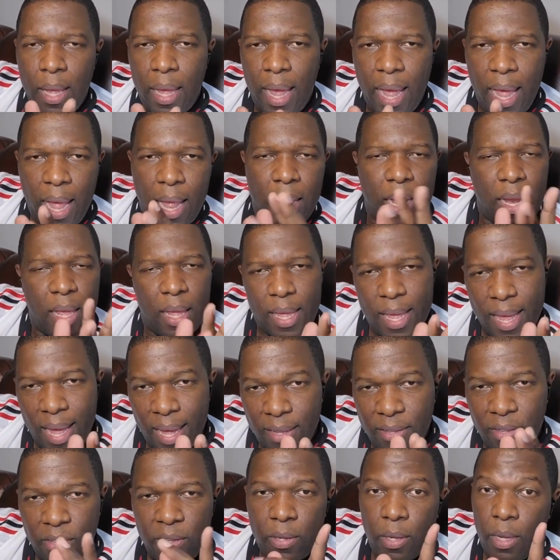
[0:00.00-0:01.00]
And
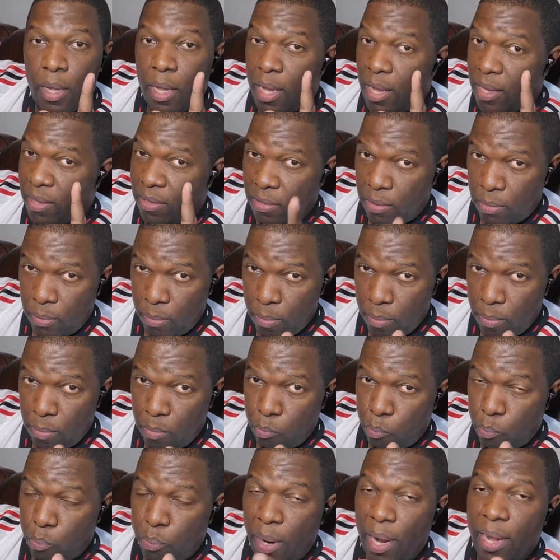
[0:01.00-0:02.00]
yes, he's
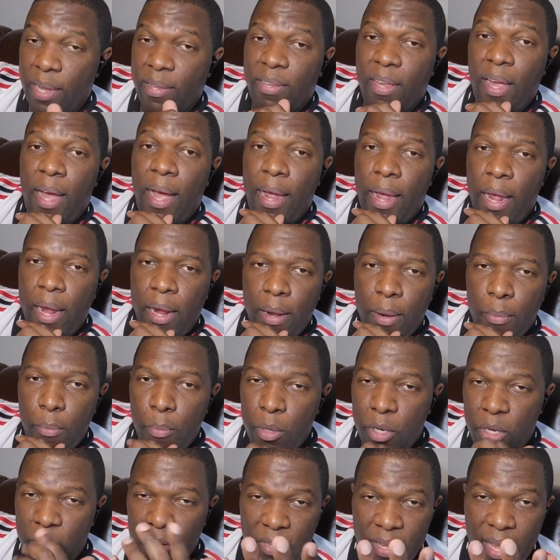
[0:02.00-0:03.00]
priced higher,
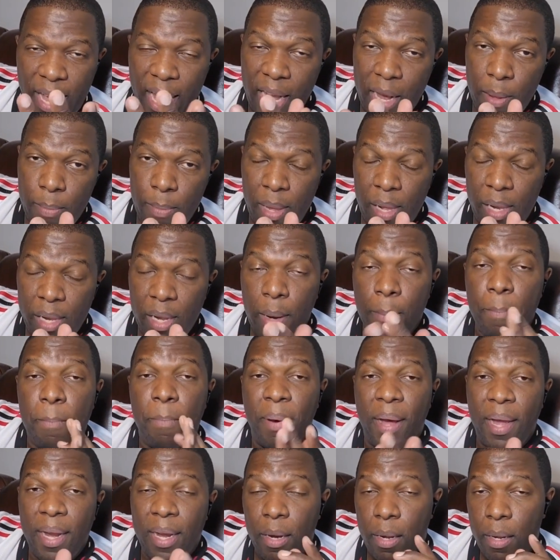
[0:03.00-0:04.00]
which is 80 million.
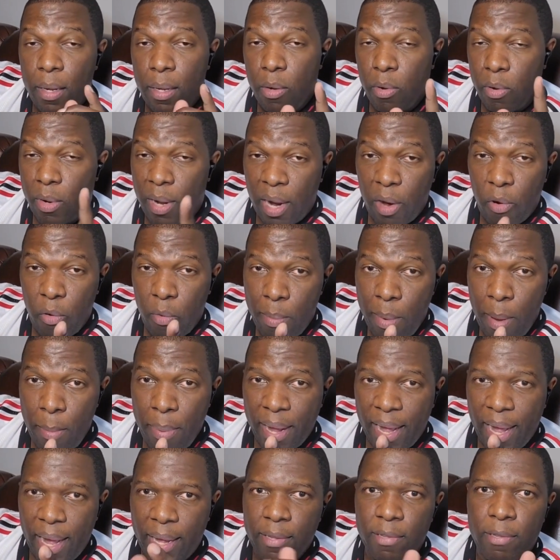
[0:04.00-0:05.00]
But you've got to remember,
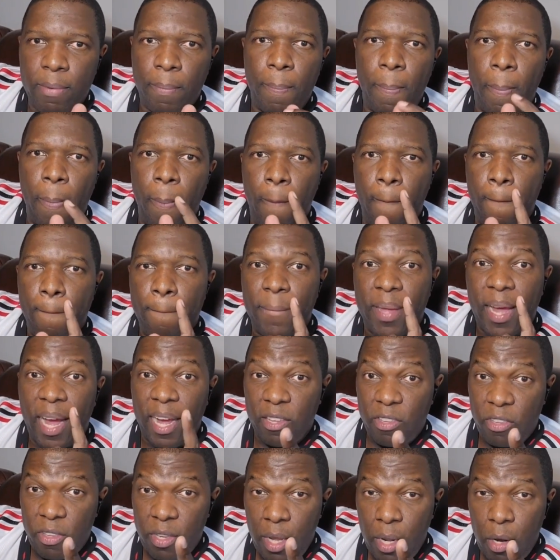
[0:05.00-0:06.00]
guys,
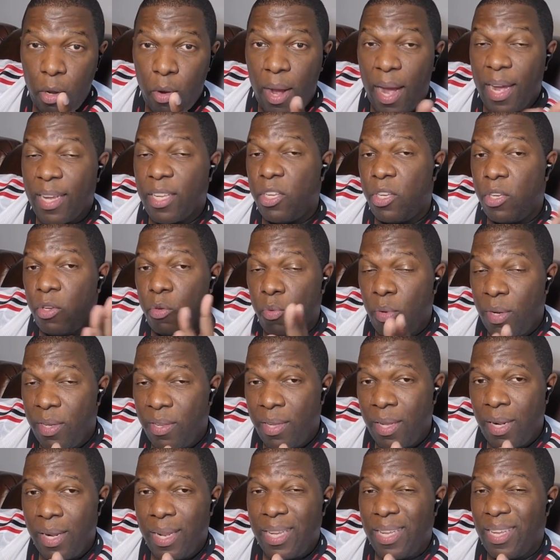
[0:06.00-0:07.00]
Caicedo had
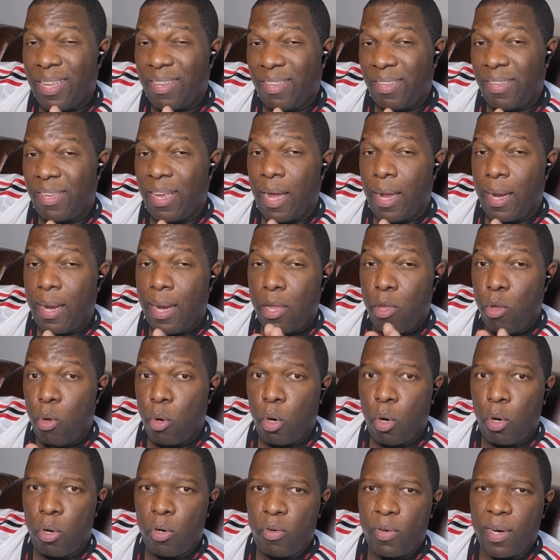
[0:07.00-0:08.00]
recently just signed a new
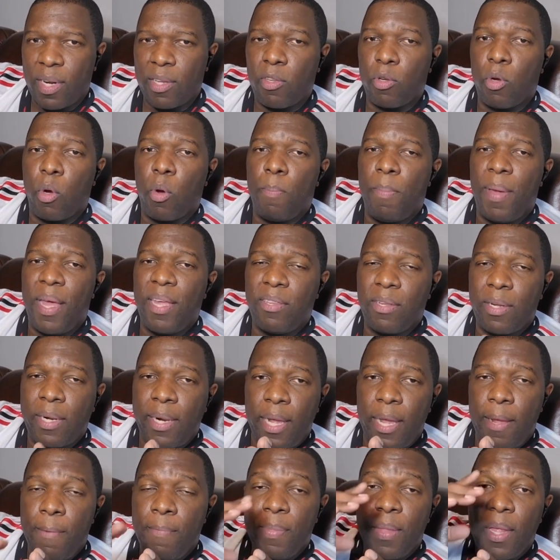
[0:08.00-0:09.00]
contract. So
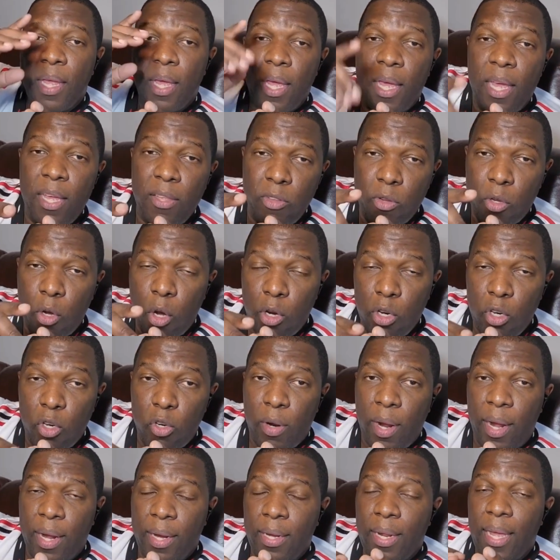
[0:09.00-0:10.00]
basically, his
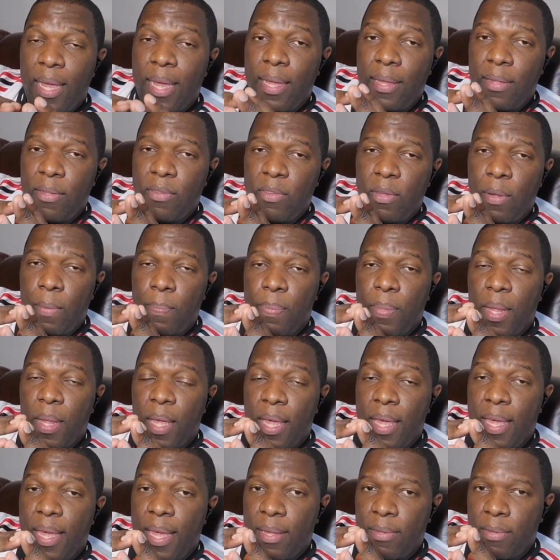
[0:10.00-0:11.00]
contract is,
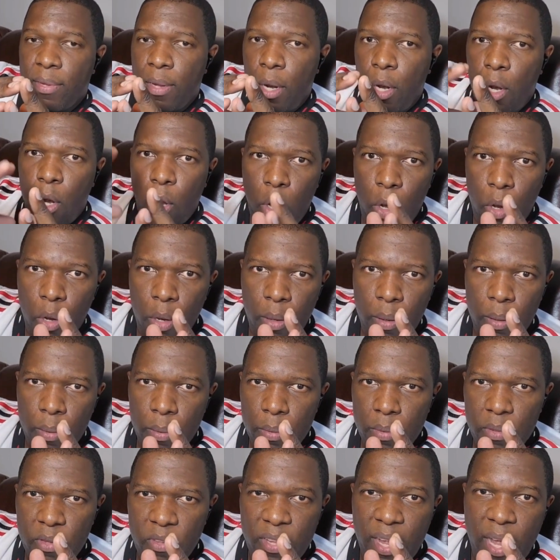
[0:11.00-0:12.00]
he has a
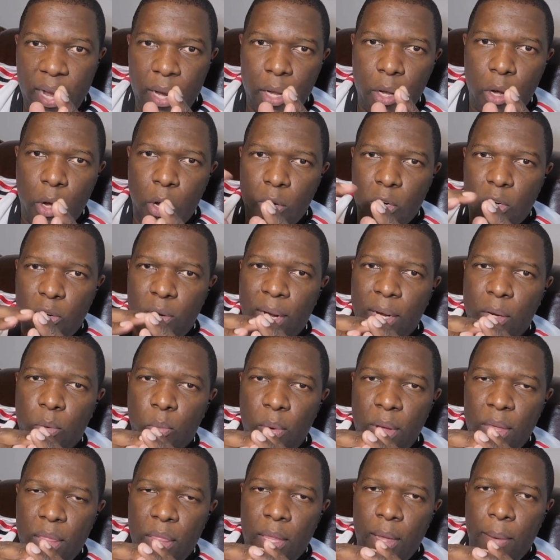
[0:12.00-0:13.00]
long-standing contract
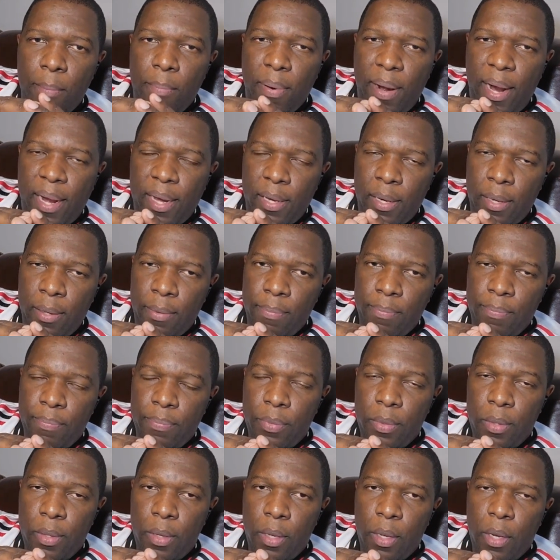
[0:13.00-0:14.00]
with Brighton
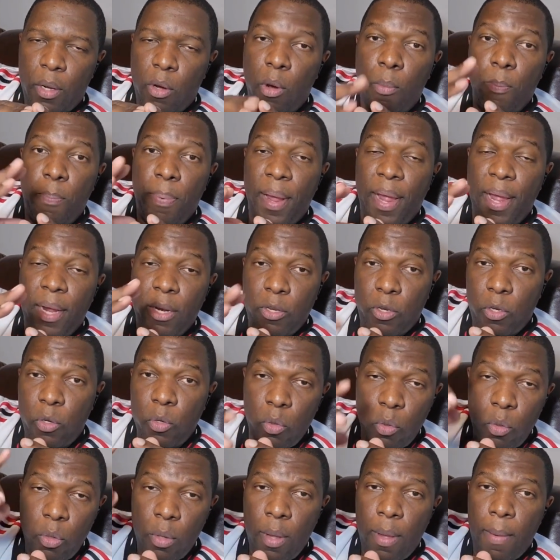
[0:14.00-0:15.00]
compared
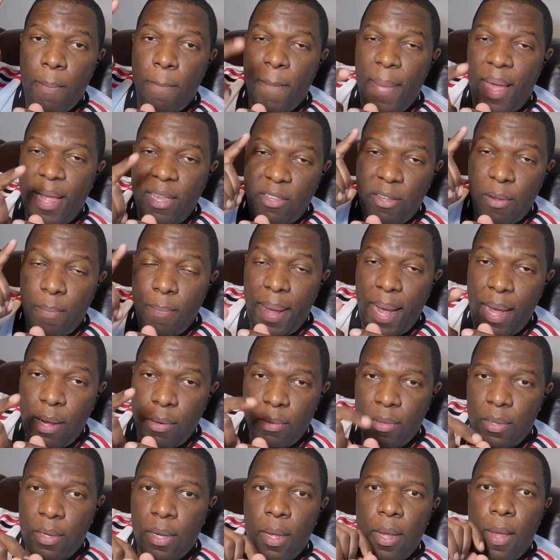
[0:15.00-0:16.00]
to Mason Mount.
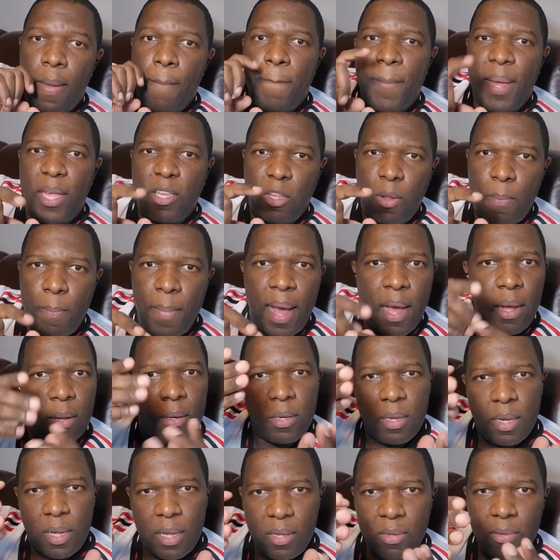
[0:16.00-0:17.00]
Mason
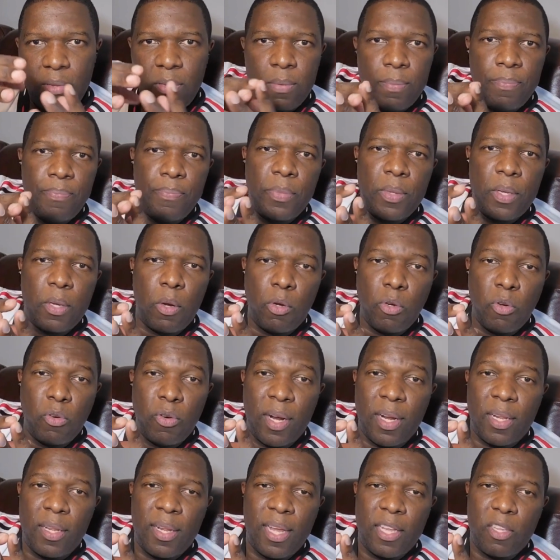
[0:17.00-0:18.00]
Mount, his
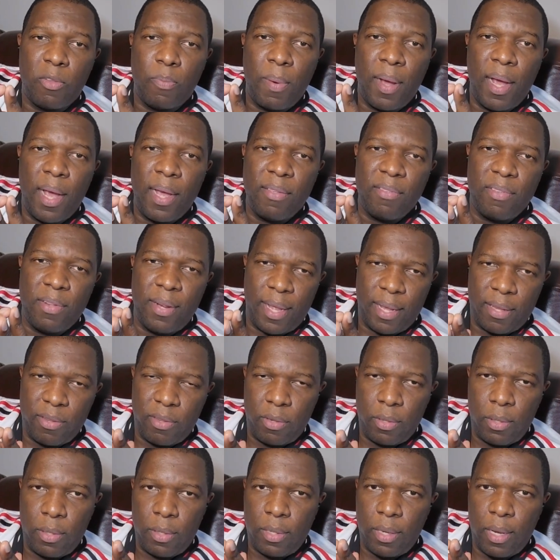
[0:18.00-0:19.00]
contract expires
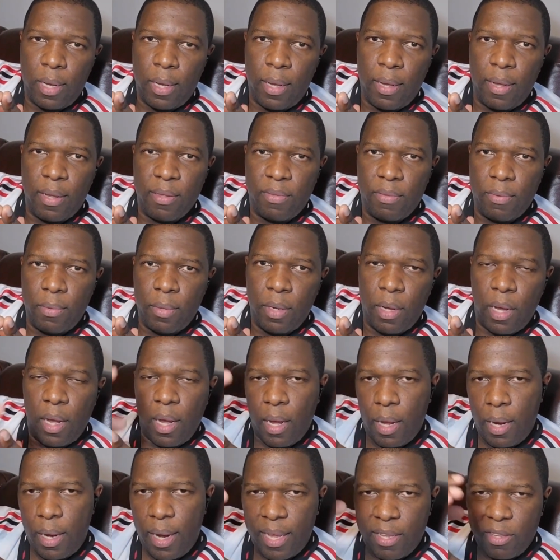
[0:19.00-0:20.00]
next
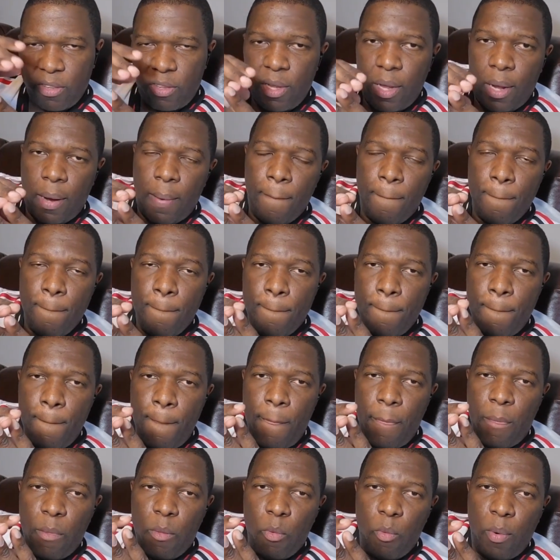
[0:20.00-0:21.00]
year.
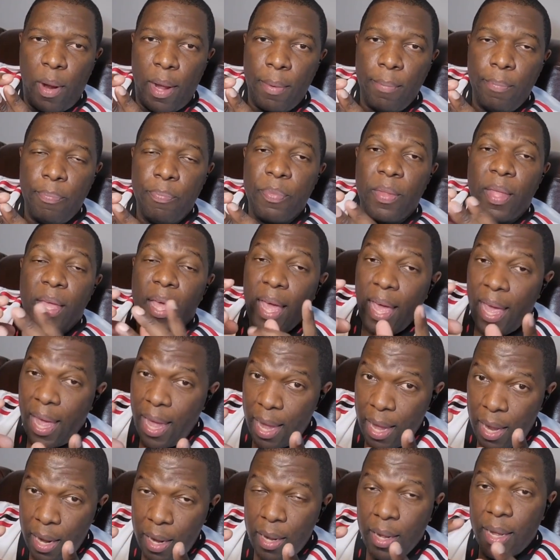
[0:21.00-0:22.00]
Right?
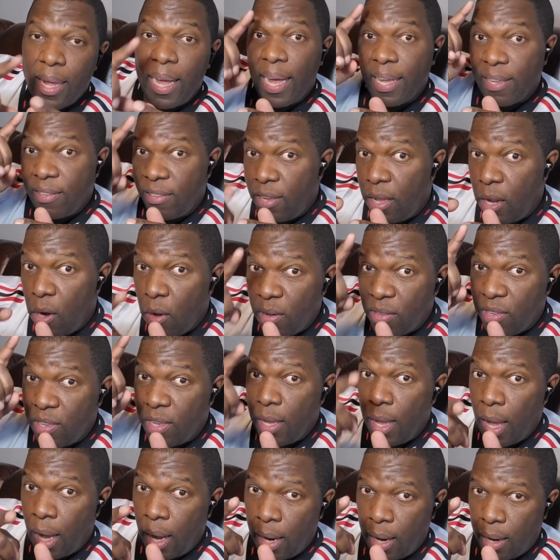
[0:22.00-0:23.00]
And Caicedo is
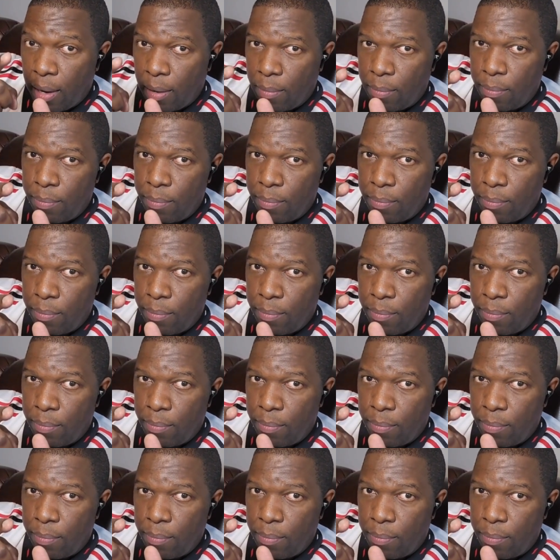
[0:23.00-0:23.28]
younger.